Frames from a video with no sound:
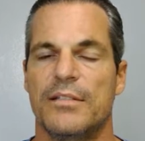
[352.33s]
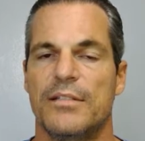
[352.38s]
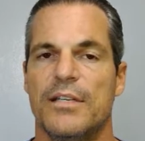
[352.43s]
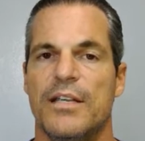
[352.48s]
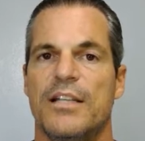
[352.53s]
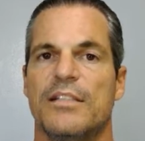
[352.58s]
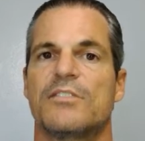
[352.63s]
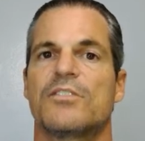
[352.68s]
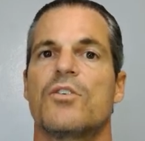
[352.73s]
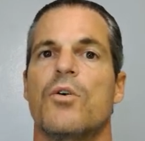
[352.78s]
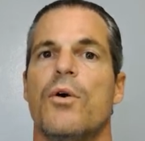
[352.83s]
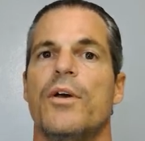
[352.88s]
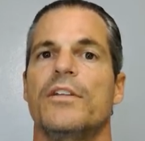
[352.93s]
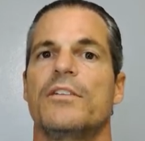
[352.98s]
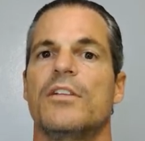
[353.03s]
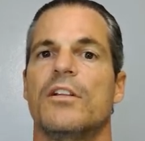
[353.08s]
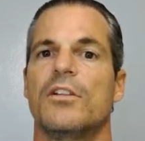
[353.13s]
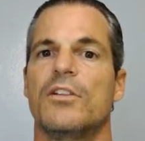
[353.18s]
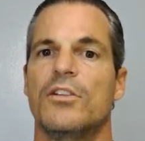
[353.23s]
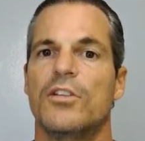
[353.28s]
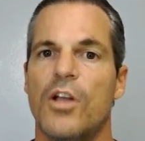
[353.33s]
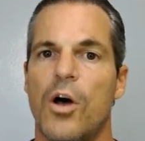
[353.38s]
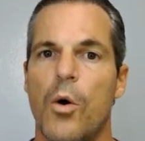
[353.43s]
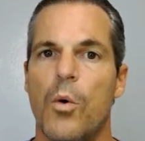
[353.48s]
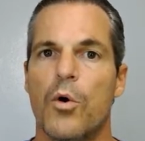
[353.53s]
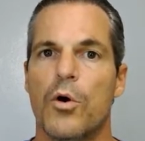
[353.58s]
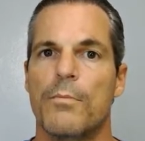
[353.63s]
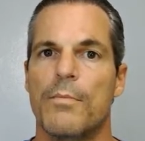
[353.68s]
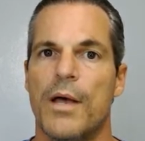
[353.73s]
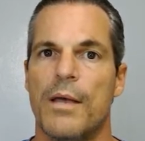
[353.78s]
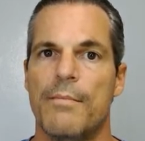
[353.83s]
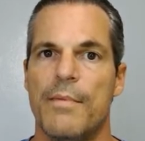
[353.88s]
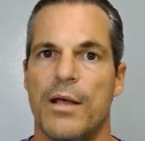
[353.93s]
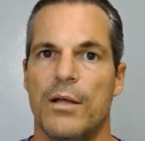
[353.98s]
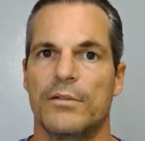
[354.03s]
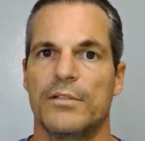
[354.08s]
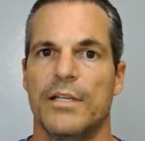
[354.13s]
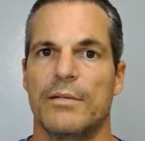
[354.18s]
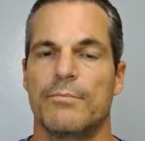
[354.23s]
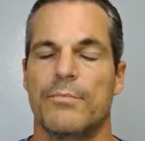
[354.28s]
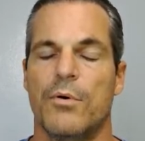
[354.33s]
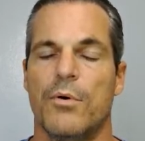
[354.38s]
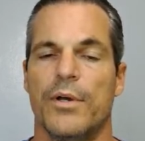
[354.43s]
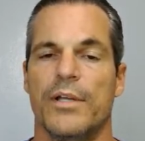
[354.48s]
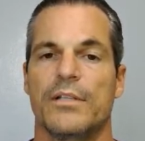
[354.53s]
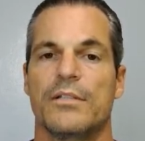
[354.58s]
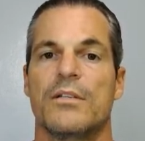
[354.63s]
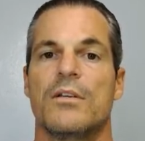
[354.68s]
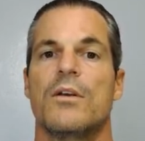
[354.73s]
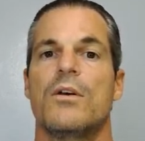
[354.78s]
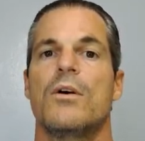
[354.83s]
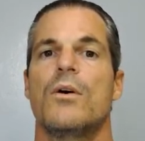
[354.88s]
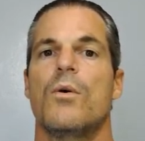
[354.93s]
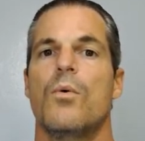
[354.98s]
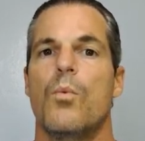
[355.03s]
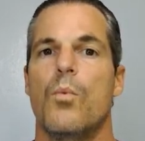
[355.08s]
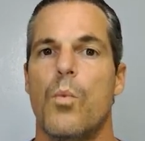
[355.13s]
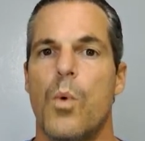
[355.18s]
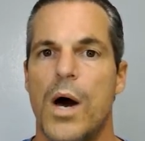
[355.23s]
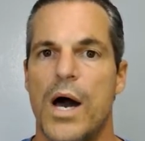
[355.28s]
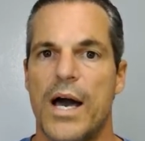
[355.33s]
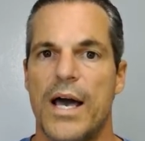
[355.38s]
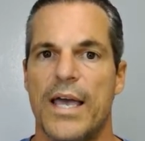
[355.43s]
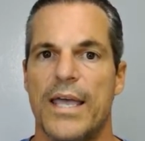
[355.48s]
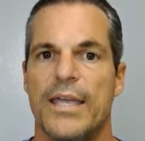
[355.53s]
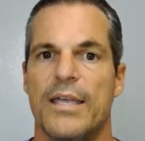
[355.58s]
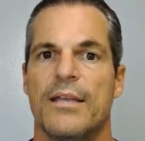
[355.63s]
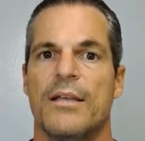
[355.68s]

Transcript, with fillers: it's going to lower my melting point. Why?